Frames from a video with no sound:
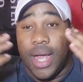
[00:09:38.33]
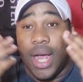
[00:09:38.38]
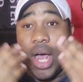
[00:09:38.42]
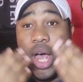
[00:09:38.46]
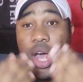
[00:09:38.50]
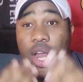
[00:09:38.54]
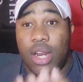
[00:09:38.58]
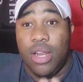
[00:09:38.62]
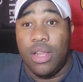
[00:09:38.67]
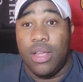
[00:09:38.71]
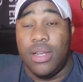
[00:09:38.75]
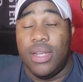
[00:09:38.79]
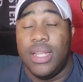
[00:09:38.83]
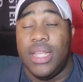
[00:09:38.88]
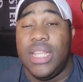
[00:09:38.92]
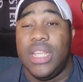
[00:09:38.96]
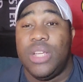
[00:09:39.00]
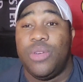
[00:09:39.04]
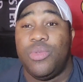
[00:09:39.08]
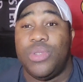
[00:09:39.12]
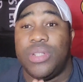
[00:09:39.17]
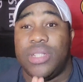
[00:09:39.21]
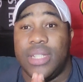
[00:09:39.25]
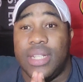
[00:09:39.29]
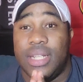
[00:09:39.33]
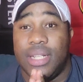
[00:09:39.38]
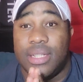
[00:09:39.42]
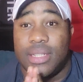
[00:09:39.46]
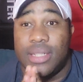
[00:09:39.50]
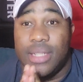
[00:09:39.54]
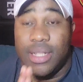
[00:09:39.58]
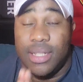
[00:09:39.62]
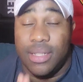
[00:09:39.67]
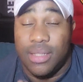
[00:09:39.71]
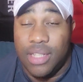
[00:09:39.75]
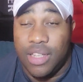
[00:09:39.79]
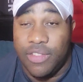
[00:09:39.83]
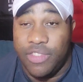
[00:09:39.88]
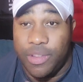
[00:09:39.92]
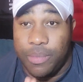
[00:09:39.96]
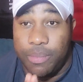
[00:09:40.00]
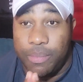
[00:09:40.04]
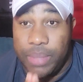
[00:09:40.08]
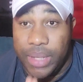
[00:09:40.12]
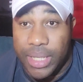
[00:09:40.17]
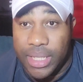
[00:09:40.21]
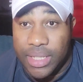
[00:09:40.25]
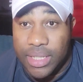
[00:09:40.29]
Haaland, he was in the center of the
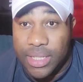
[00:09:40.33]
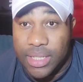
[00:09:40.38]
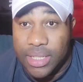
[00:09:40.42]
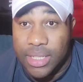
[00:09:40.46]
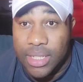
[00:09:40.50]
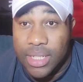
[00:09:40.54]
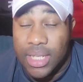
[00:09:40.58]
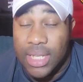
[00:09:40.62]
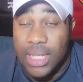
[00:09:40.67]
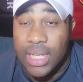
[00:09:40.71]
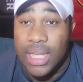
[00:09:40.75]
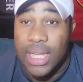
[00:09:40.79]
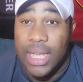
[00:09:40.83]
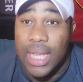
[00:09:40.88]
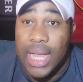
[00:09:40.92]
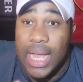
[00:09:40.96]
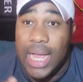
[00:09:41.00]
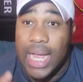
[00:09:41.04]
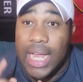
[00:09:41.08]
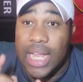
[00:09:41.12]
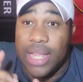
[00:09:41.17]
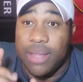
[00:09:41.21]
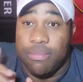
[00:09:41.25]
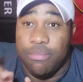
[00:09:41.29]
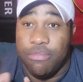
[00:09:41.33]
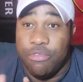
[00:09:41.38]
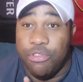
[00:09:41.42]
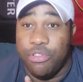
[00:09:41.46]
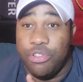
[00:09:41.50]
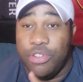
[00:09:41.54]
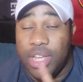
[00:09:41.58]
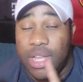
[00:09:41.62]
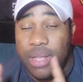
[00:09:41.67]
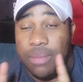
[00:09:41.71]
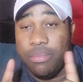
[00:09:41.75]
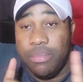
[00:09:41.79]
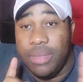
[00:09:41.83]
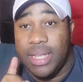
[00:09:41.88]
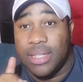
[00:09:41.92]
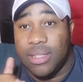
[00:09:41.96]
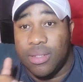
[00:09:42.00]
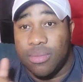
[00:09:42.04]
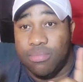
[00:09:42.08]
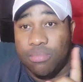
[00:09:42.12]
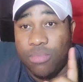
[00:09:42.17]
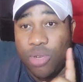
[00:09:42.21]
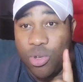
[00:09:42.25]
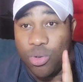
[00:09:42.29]
pitch, and Bruno and
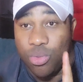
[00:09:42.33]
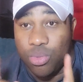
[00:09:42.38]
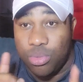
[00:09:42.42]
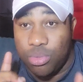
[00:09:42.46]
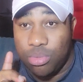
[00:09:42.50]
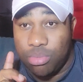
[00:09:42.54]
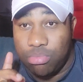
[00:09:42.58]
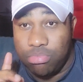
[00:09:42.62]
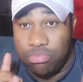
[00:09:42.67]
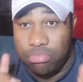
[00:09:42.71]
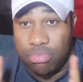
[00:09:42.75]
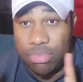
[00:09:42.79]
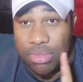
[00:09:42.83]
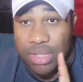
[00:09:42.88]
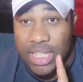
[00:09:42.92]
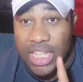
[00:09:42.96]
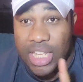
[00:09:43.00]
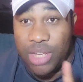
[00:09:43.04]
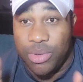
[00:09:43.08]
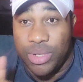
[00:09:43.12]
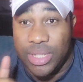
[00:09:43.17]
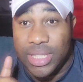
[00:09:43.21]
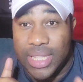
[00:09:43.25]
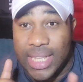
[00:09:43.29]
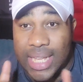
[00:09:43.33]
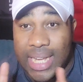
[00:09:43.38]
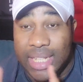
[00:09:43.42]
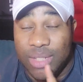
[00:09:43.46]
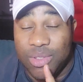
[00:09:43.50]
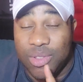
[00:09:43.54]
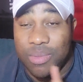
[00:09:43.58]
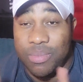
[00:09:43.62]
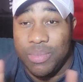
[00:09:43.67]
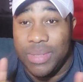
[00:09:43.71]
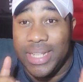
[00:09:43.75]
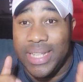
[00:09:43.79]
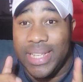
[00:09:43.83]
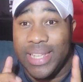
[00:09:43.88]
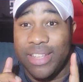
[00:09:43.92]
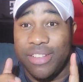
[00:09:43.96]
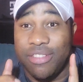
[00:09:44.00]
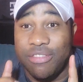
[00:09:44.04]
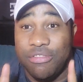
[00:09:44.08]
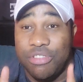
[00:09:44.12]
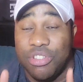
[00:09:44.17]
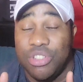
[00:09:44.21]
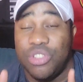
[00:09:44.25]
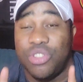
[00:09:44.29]
Mason Mount, they were tasked with
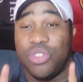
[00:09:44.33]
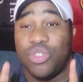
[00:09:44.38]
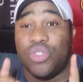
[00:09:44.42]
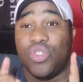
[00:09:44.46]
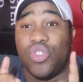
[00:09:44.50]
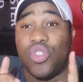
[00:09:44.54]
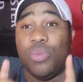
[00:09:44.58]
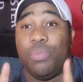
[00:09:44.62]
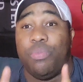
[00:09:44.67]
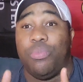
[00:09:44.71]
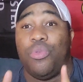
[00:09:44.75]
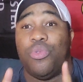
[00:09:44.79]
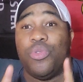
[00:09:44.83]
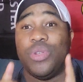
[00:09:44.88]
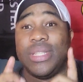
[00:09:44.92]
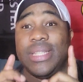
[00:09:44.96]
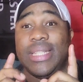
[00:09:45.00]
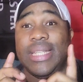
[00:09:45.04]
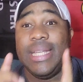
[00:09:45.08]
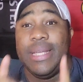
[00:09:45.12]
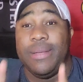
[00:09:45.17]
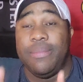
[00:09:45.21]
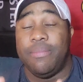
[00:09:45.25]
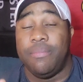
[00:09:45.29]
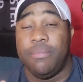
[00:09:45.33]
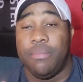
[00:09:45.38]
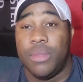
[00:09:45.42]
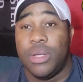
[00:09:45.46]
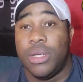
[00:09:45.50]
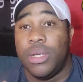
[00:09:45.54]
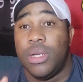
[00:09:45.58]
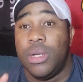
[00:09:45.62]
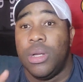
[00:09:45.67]
making runs to support him,